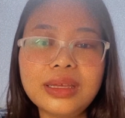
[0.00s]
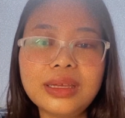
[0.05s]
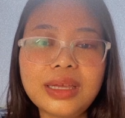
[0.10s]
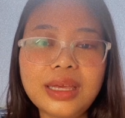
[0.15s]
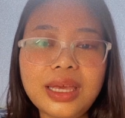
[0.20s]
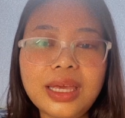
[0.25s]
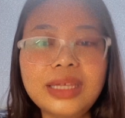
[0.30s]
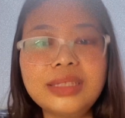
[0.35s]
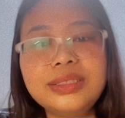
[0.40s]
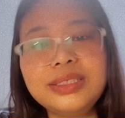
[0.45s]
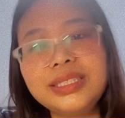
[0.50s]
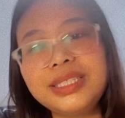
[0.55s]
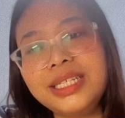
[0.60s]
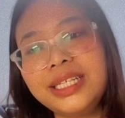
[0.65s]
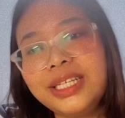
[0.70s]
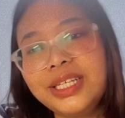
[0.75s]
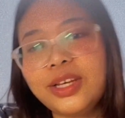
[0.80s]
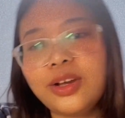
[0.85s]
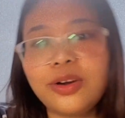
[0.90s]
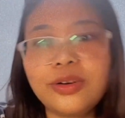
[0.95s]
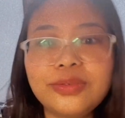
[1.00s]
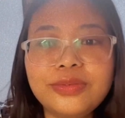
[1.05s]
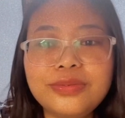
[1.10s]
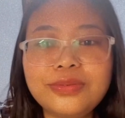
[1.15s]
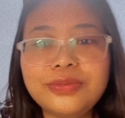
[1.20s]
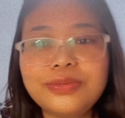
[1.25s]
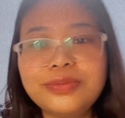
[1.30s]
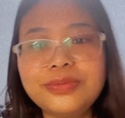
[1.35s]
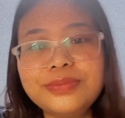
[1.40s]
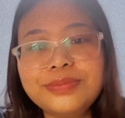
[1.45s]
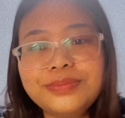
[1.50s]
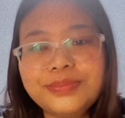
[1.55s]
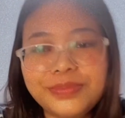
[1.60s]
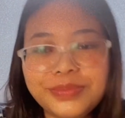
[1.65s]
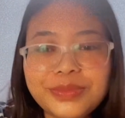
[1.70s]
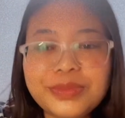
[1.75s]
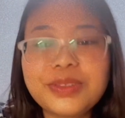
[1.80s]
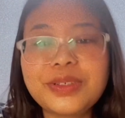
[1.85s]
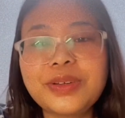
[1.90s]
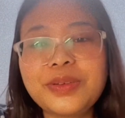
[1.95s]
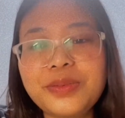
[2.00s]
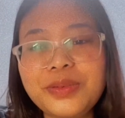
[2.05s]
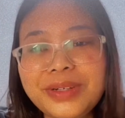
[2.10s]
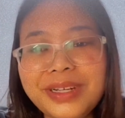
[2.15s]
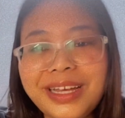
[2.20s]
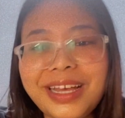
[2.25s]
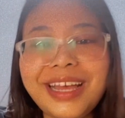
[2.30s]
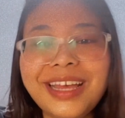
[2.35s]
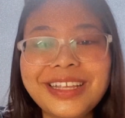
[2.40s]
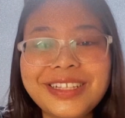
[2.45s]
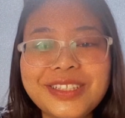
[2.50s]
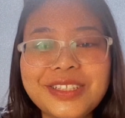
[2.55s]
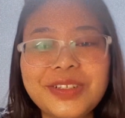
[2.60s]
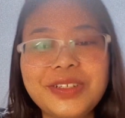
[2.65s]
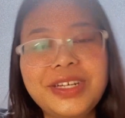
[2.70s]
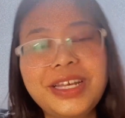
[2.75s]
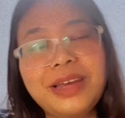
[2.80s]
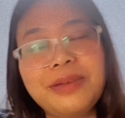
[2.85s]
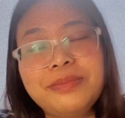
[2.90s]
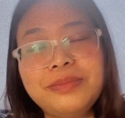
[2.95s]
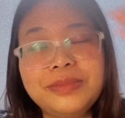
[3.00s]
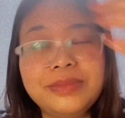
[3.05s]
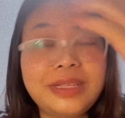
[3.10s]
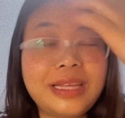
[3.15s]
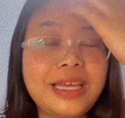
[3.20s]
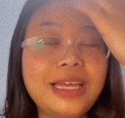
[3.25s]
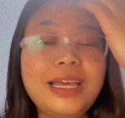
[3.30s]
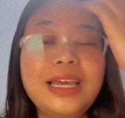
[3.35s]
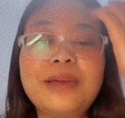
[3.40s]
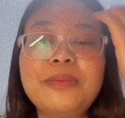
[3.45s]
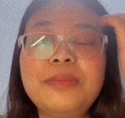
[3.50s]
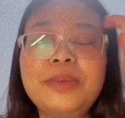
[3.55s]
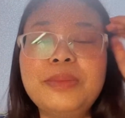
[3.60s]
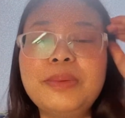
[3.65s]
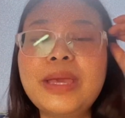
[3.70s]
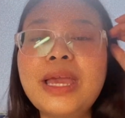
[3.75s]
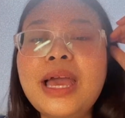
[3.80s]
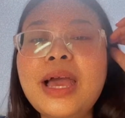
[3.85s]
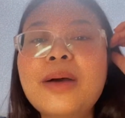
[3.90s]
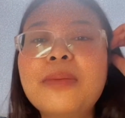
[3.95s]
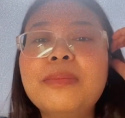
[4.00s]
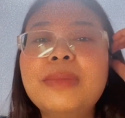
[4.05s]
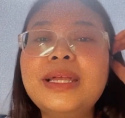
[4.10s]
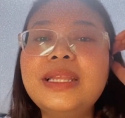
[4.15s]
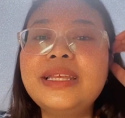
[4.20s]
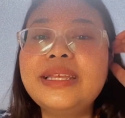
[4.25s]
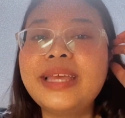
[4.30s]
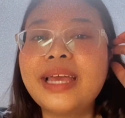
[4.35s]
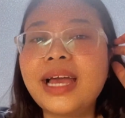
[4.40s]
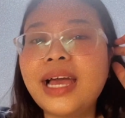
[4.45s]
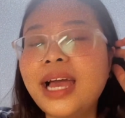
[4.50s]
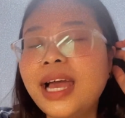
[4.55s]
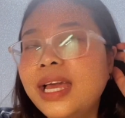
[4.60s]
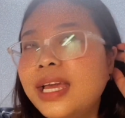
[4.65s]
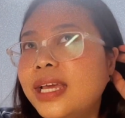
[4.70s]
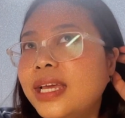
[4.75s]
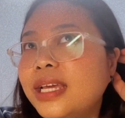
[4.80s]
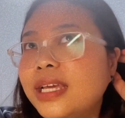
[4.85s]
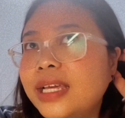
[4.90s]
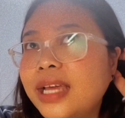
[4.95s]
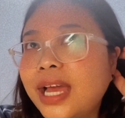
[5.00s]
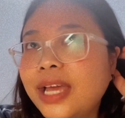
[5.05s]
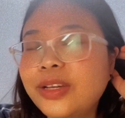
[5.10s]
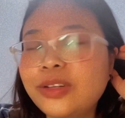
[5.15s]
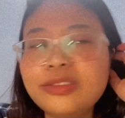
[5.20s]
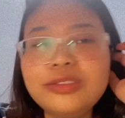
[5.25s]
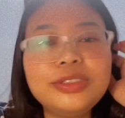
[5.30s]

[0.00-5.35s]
HD of sorry, I'm maybe, but yeah, I don't